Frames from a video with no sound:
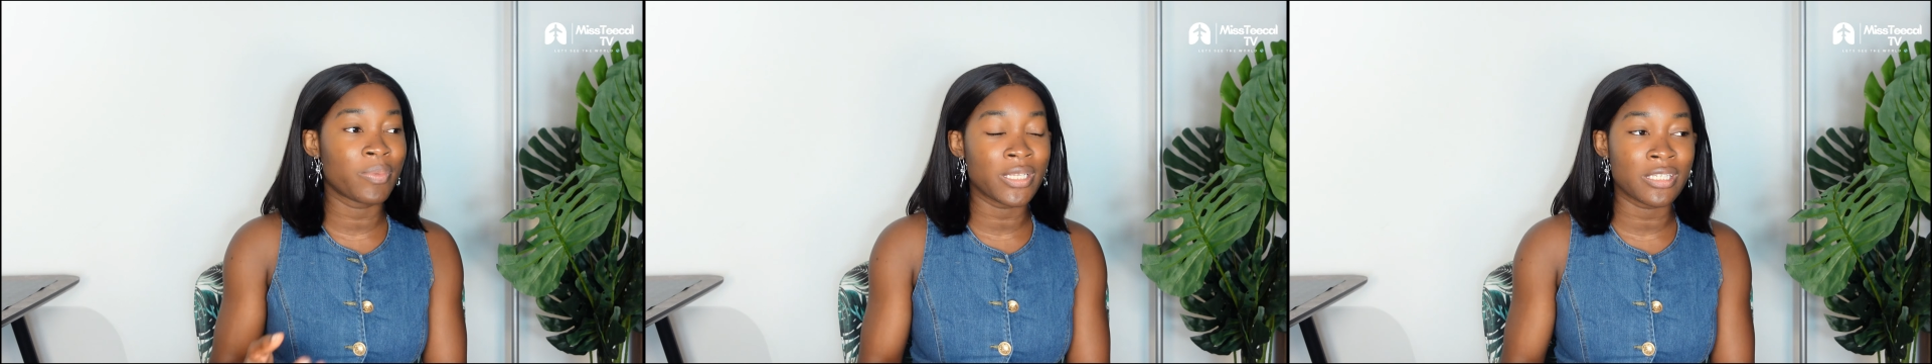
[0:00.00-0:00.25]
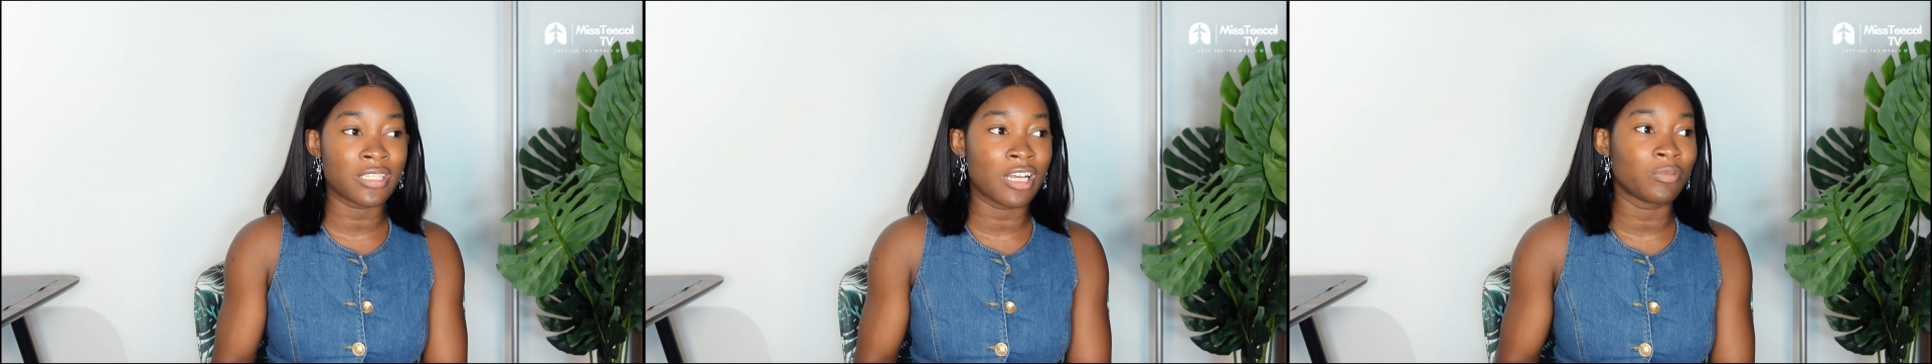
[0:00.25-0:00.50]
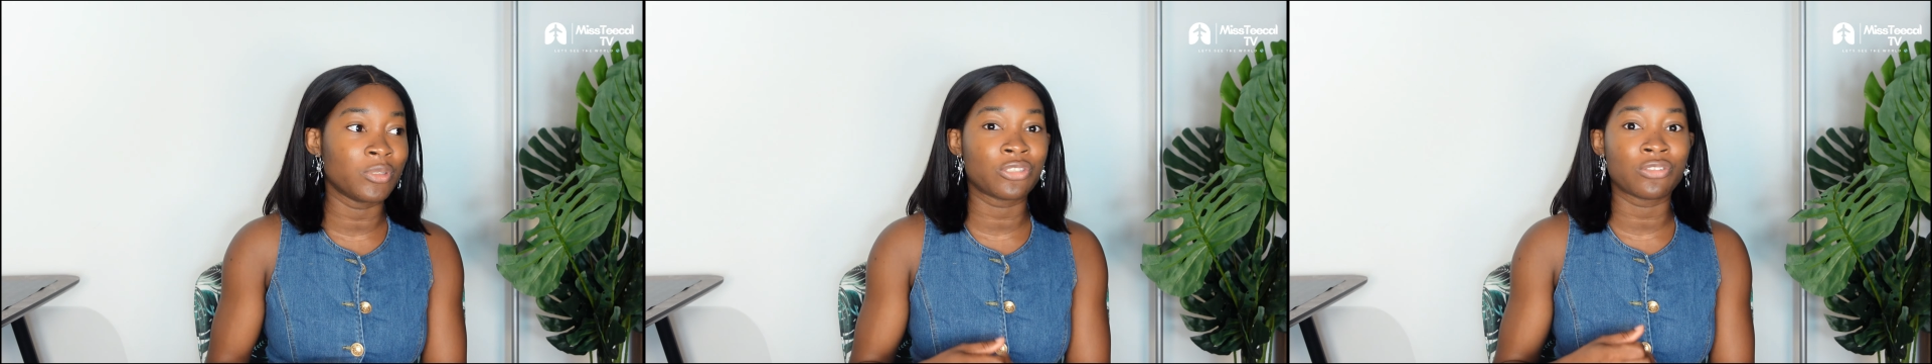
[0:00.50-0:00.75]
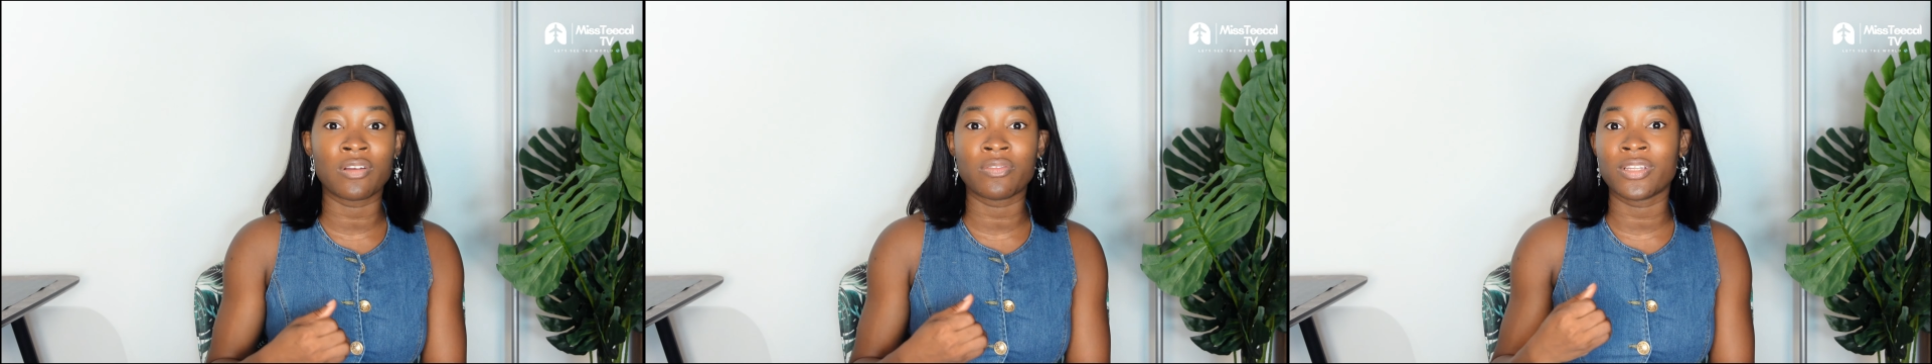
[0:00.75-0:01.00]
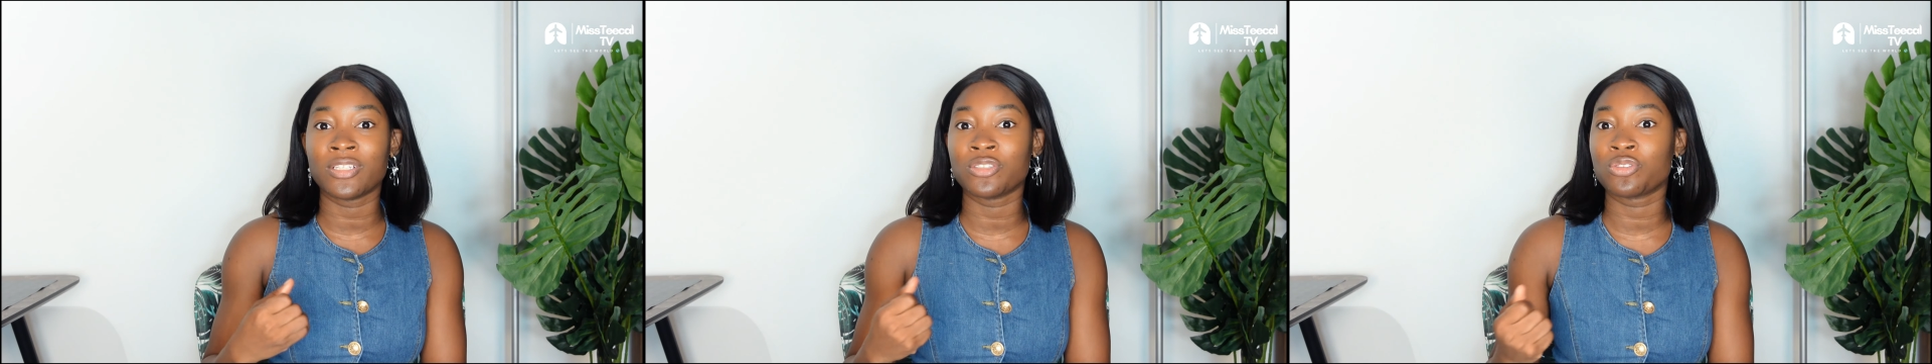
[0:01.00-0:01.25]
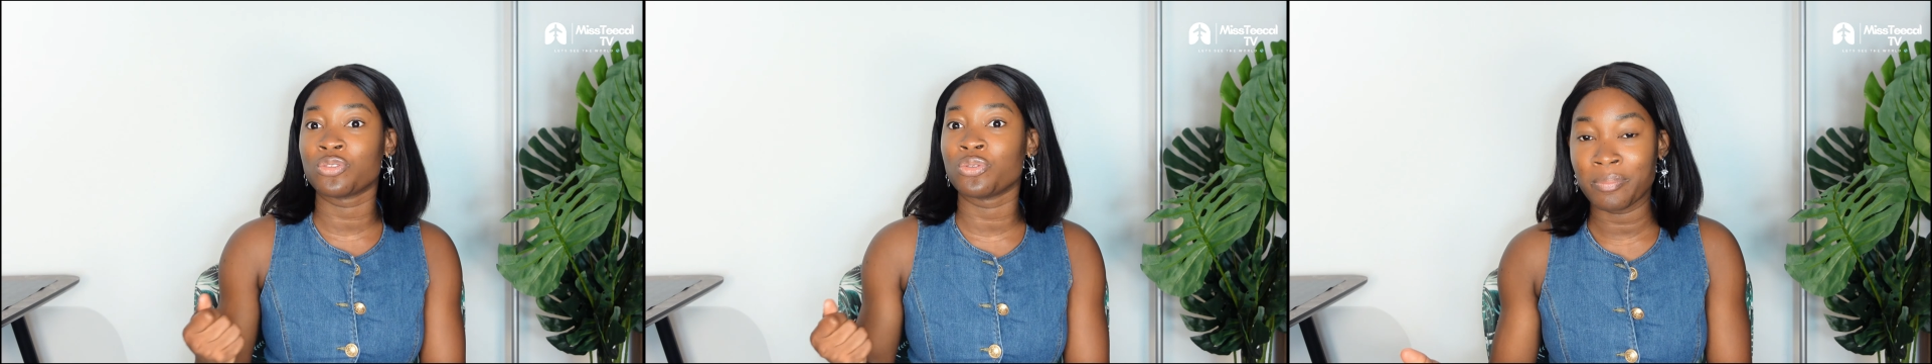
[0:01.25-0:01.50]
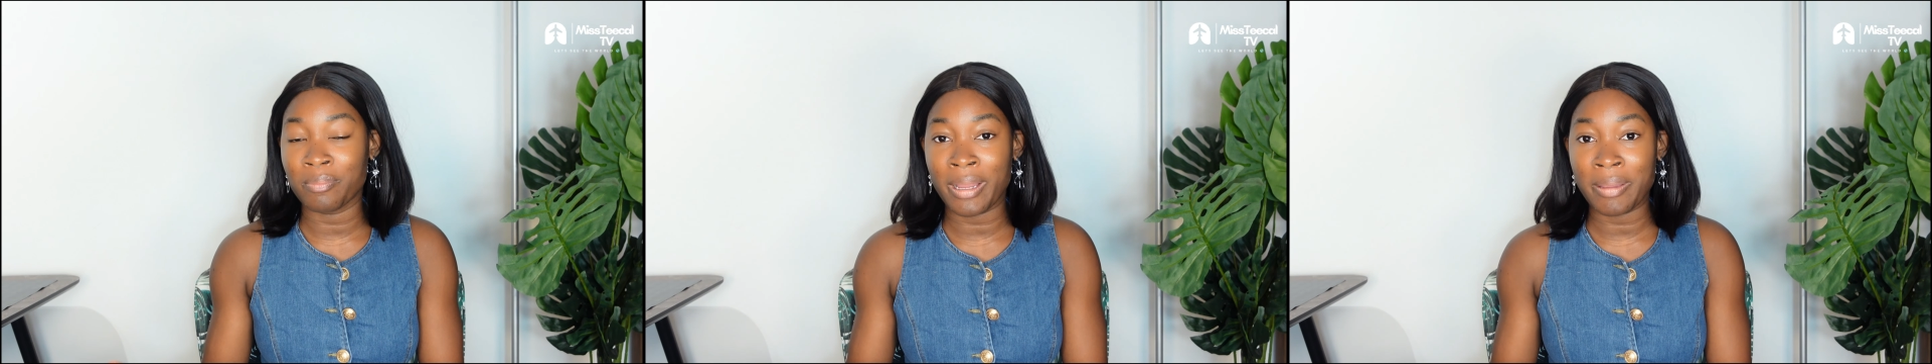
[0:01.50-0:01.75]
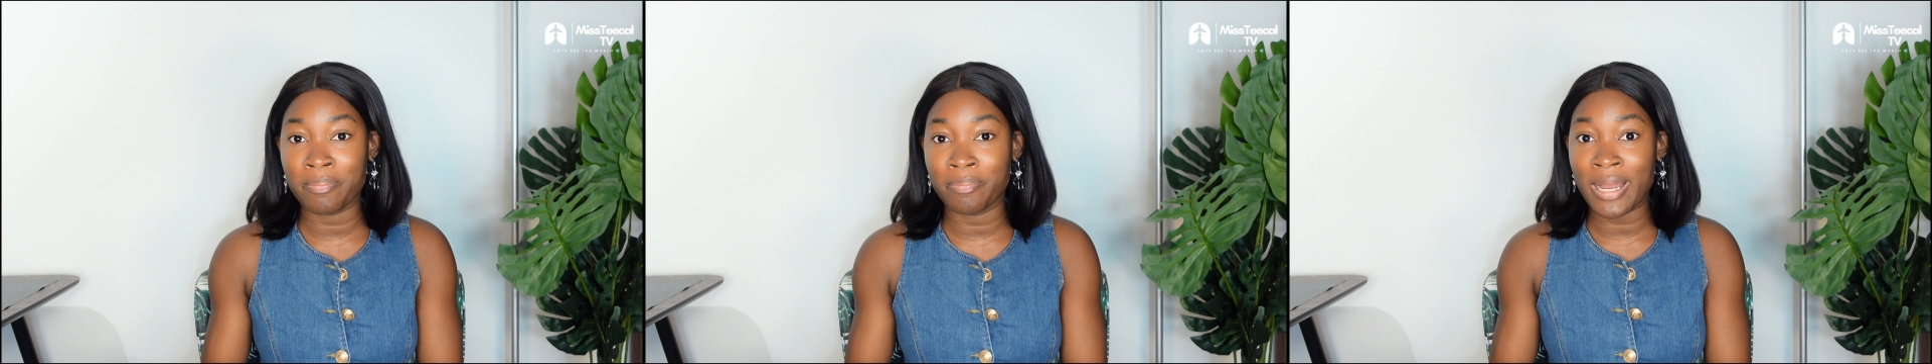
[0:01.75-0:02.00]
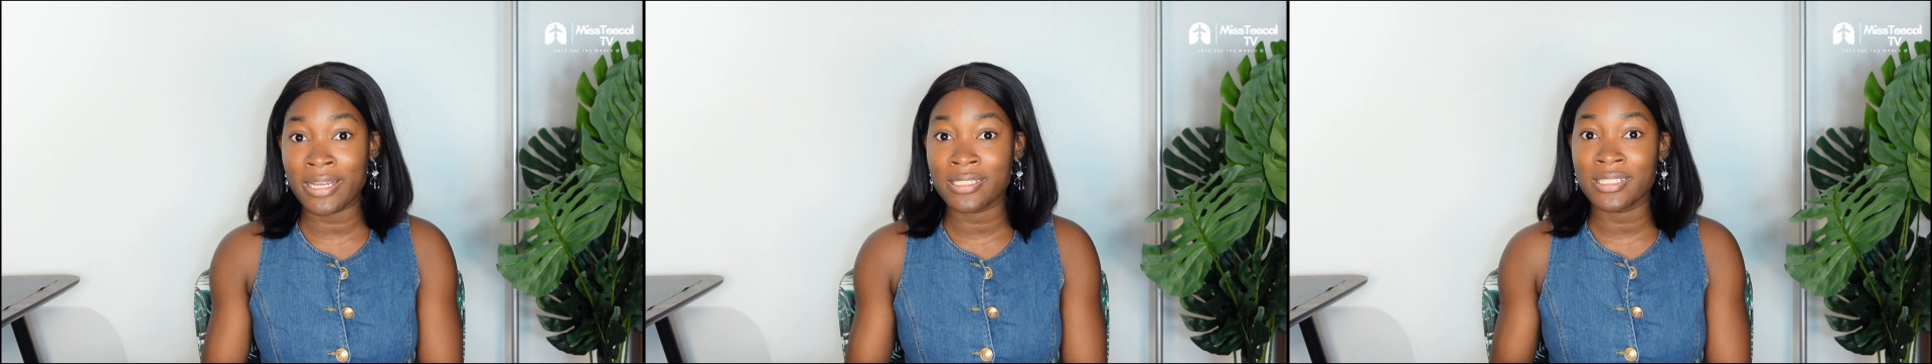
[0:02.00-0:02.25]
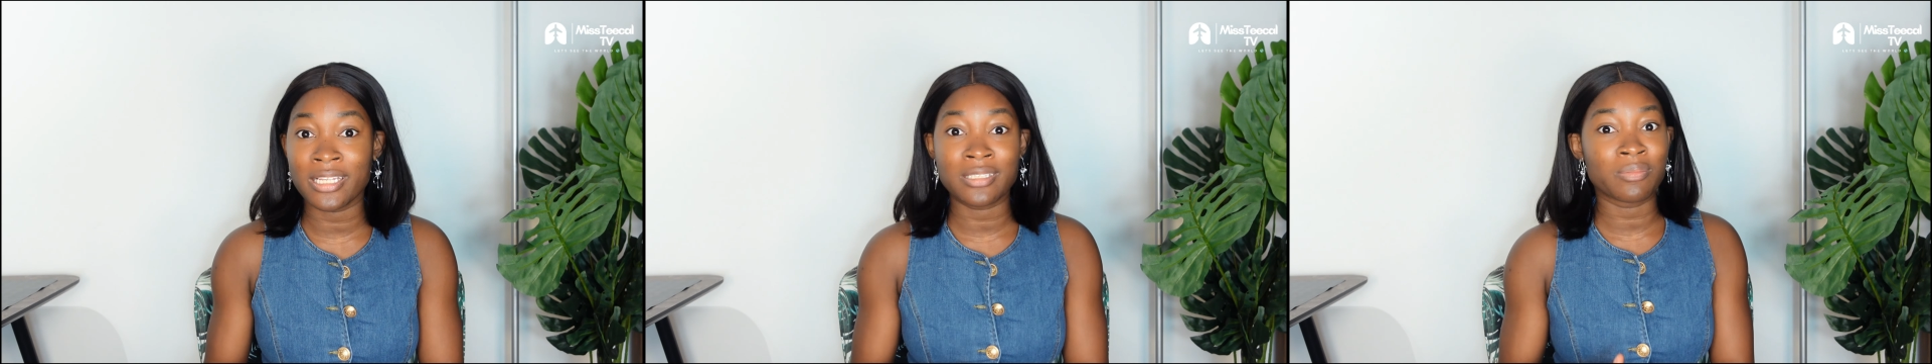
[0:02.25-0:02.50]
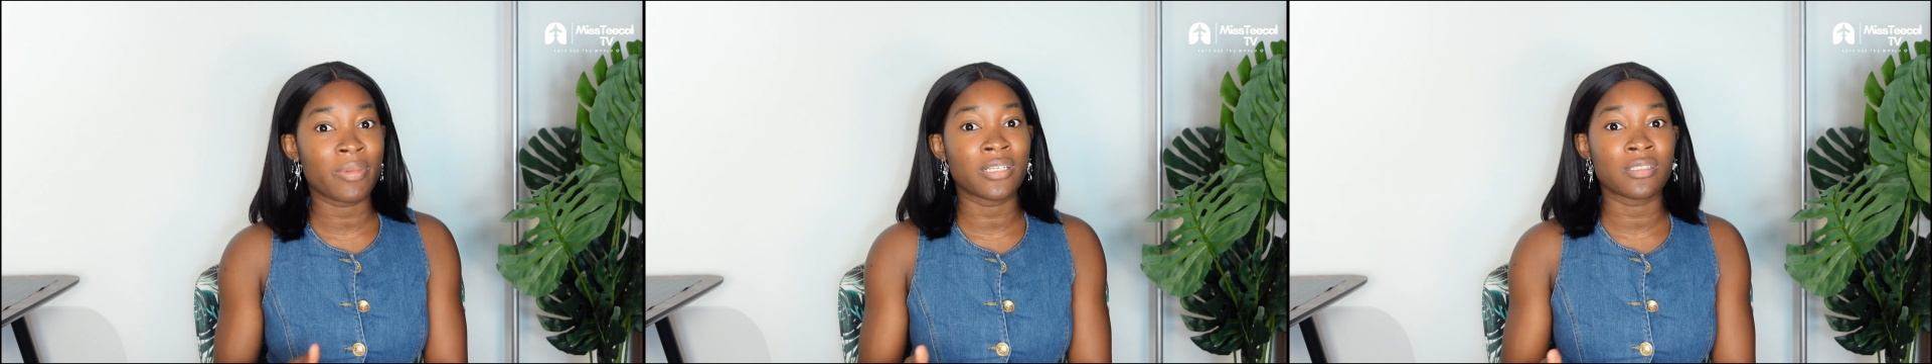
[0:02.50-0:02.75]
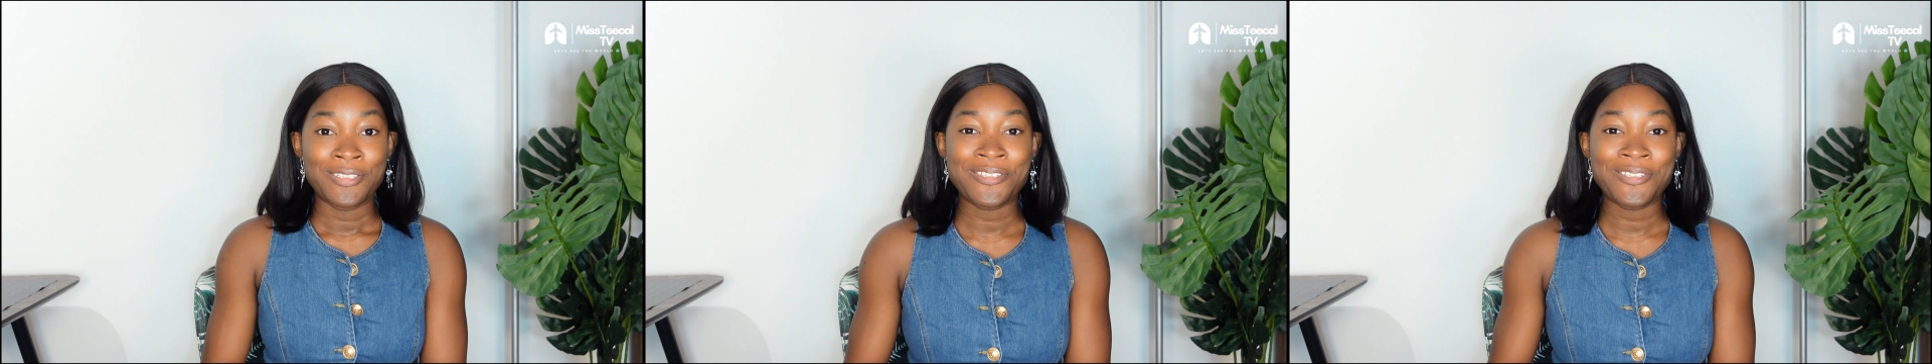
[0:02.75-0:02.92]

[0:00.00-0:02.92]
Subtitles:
places I'll be traveling to, my bank statement.